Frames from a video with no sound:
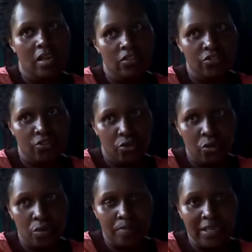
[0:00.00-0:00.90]
It's
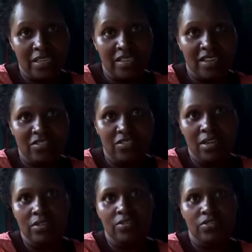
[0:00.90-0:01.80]
true, but it has
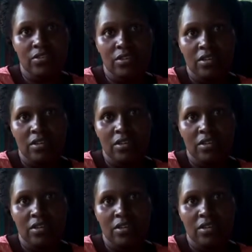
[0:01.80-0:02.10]
changed.